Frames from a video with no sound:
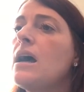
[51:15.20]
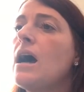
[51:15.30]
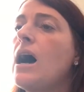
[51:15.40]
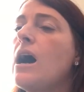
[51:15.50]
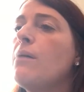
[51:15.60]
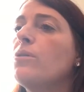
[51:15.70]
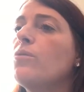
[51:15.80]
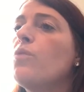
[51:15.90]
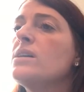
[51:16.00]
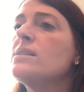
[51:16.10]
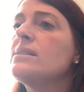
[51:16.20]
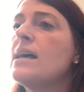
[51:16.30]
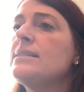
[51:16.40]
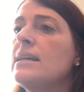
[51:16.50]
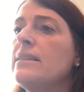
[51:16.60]
um, was
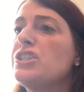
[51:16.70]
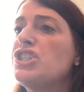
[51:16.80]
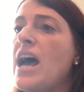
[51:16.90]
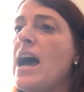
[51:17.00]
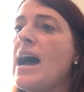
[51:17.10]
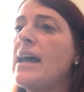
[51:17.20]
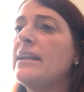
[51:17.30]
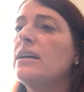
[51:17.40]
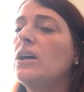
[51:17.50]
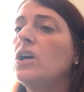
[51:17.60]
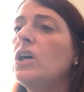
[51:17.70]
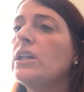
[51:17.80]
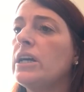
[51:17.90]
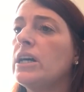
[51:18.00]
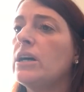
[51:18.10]
sent in the chat
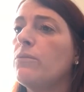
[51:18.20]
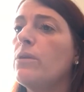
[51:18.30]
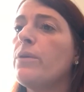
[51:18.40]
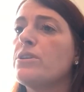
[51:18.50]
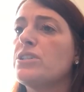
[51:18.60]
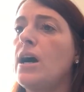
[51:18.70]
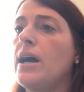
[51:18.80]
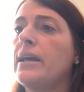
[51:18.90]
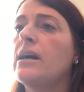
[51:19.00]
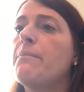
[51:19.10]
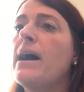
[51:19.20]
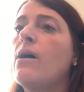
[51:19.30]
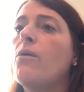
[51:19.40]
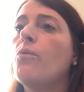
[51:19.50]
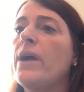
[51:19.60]
earlier when we were talking
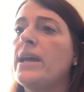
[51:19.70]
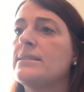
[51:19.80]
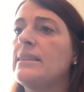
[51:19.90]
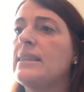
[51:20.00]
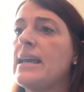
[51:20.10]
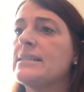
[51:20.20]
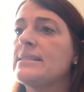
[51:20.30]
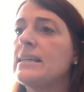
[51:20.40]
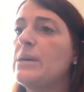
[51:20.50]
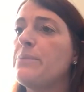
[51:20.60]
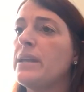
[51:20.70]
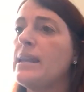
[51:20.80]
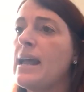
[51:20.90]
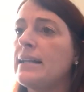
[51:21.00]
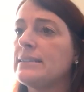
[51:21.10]
about ways that they keep
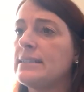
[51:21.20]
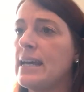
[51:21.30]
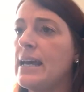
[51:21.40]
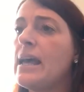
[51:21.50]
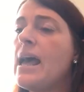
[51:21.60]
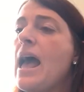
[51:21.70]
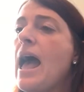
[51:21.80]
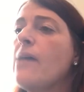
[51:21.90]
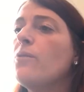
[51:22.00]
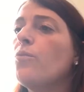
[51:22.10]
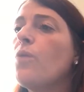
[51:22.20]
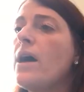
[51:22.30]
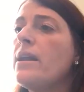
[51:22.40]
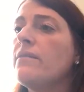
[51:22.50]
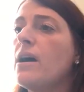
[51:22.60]
connected. And
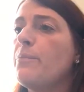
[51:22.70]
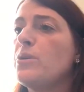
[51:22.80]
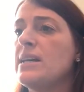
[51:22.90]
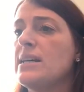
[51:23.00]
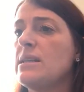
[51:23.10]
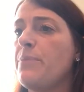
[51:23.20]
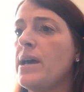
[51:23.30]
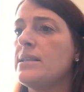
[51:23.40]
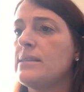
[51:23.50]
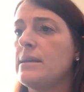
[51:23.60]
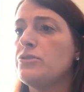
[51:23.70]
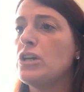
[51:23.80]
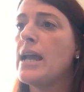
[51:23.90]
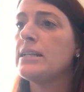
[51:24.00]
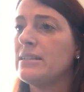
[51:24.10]
one of our participants, I'm
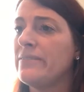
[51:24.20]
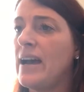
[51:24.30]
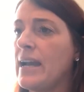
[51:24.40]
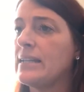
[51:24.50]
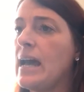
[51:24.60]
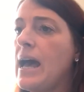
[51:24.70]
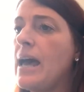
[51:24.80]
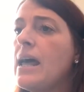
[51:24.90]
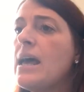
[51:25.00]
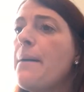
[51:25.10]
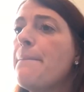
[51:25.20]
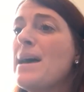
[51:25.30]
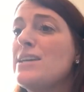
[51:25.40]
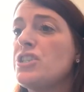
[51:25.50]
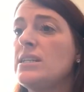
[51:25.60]
trying to find it,
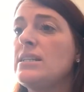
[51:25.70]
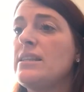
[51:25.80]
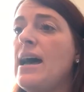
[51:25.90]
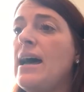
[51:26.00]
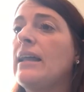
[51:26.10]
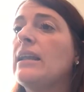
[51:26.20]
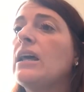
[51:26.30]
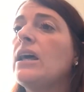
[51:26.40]
mentioned that